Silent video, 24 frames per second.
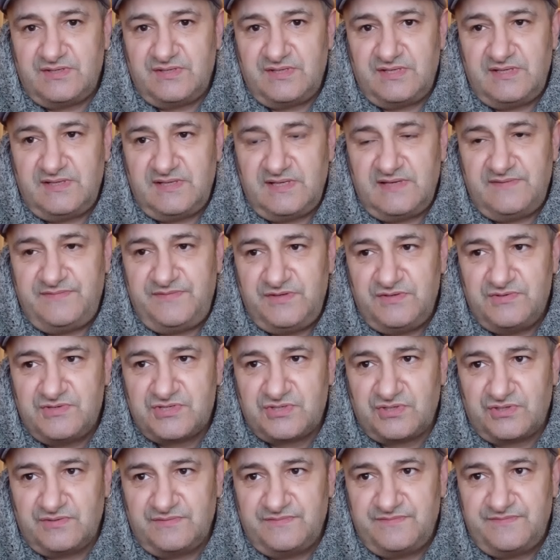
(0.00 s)
if you
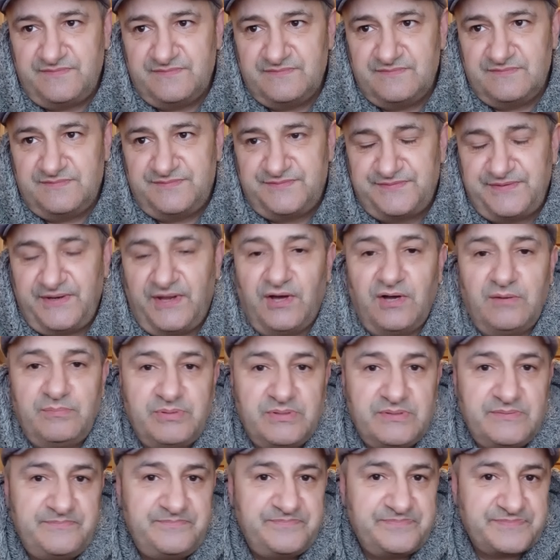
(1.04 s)
sort of flop,
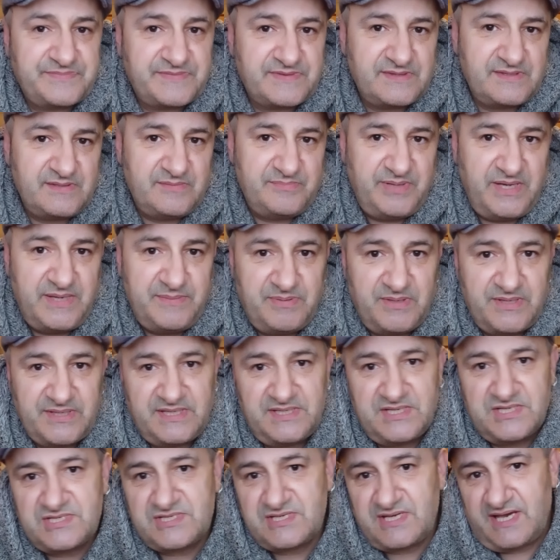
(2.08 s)
people are
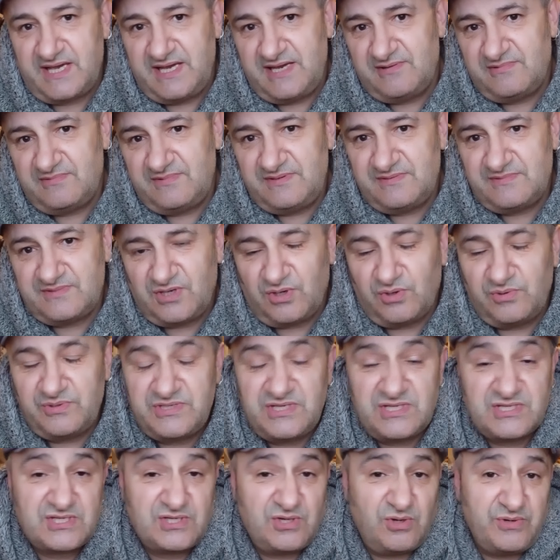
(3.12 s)
going to say, call
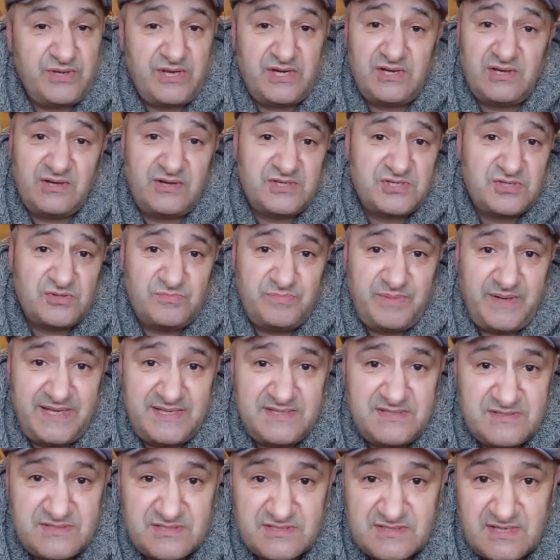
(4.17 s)
you Nigel
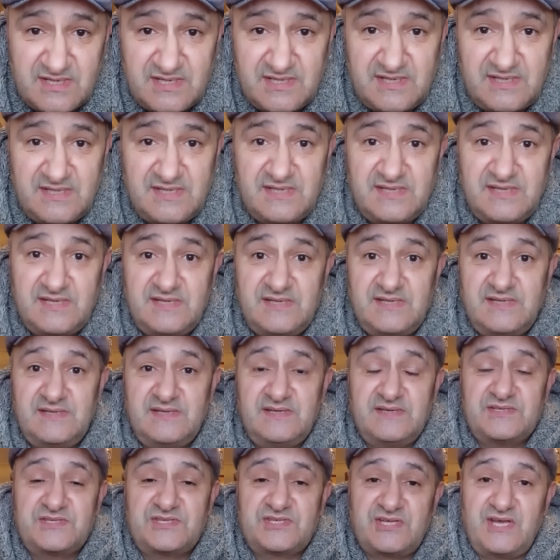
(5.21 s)
Benn's
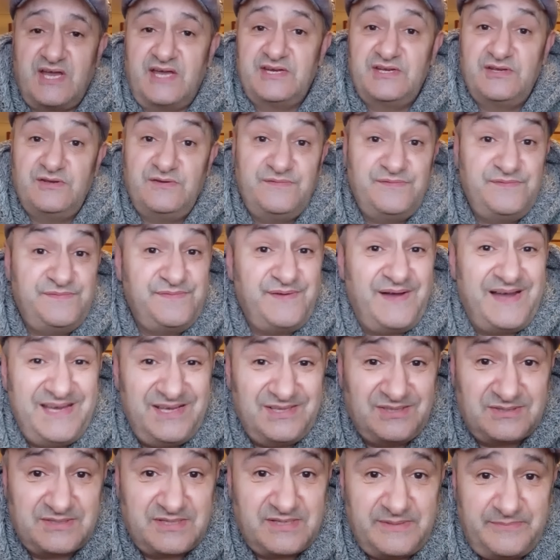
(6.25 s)
son who
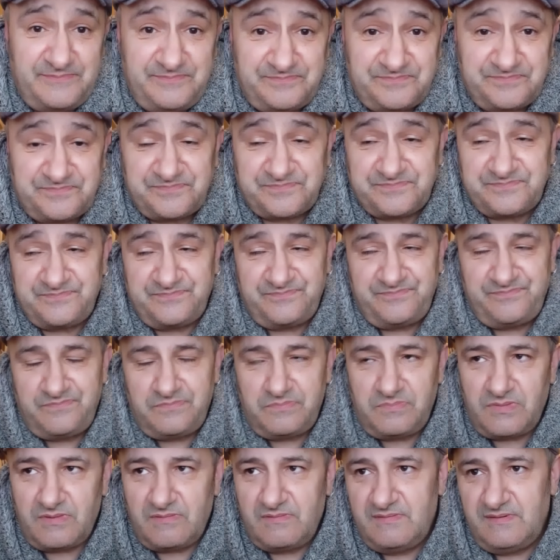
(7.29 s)
failed.
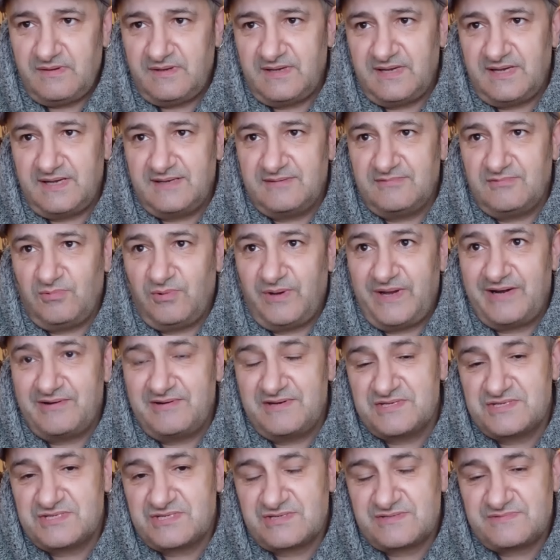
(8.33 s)

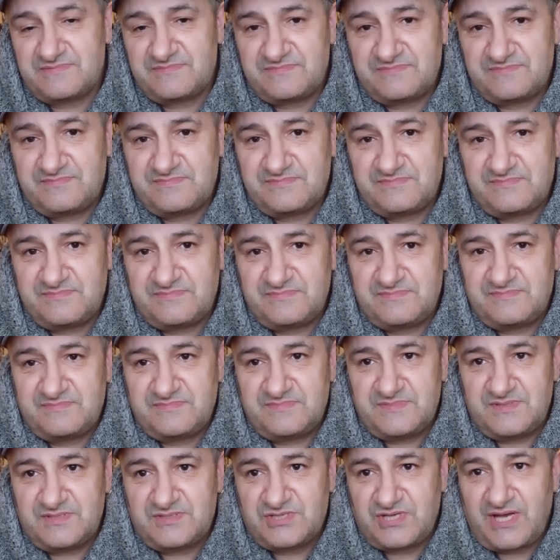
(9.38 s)
Whereas
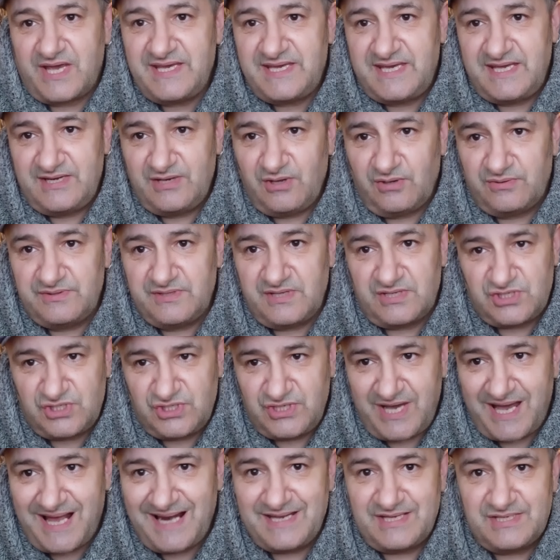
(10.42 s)
taking on the
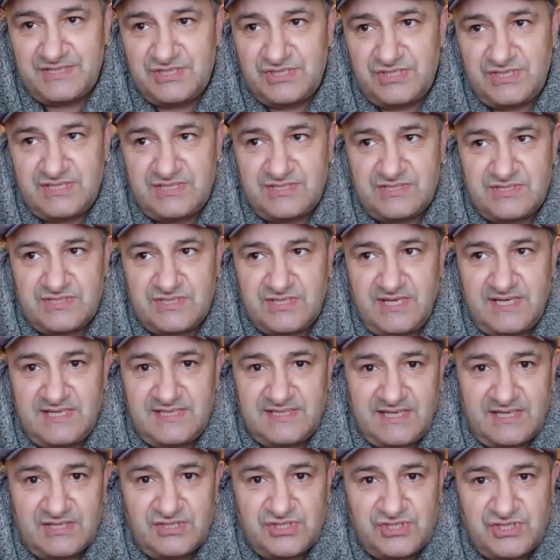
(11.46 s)
challenge,
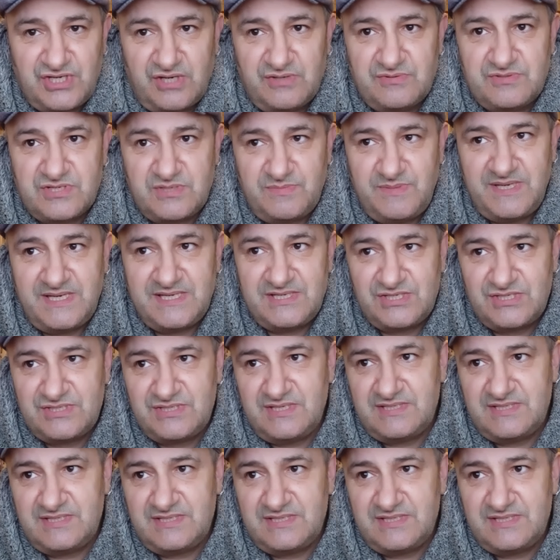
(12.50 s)
it does show some